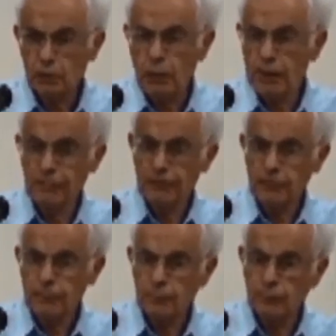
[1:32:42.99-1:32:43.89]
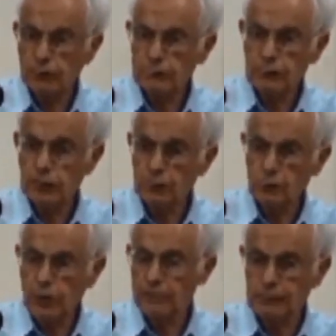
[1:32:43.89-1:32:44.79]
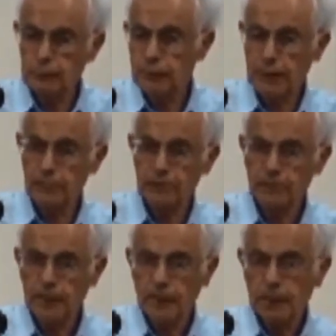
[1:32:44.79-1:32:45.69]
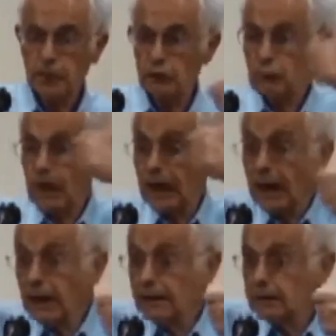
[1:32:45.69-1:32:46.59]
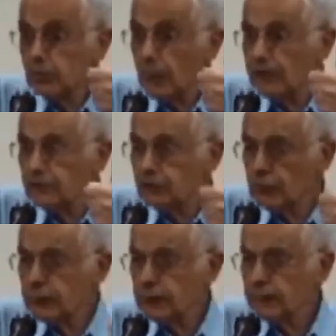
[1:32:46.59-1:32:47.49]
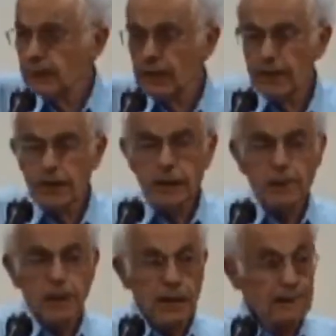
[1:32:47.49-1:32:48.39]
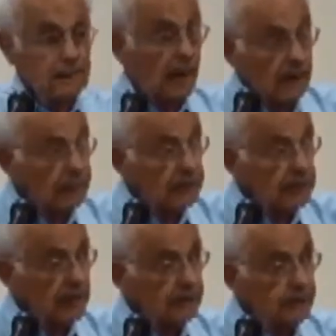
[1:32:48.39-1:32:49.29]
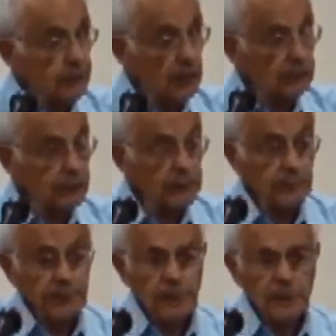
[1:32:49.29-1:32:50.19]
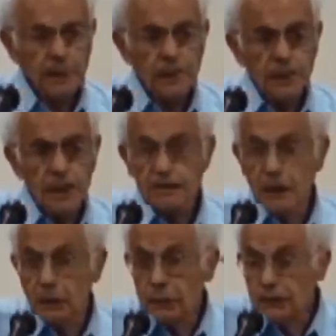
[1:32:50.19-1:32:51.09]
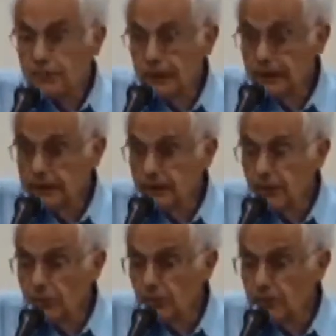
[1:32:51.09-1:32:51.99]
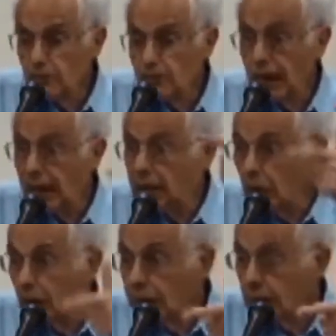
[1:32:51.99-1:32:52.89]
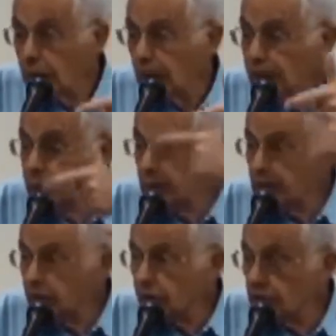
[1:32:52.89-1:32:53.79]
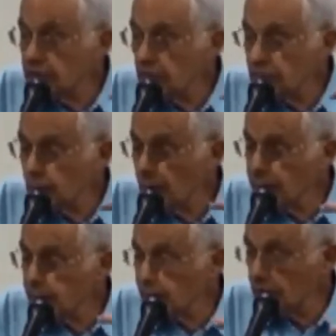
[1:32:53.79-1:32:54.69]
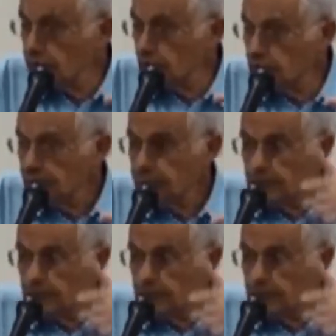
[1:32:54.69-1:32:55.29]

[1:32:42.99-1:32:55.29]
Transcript: 12 children or 12 tribes. Ishmael had 12 children. Esav had 12 children. I tell you a secret. Yaakov will have 10 children, 12 children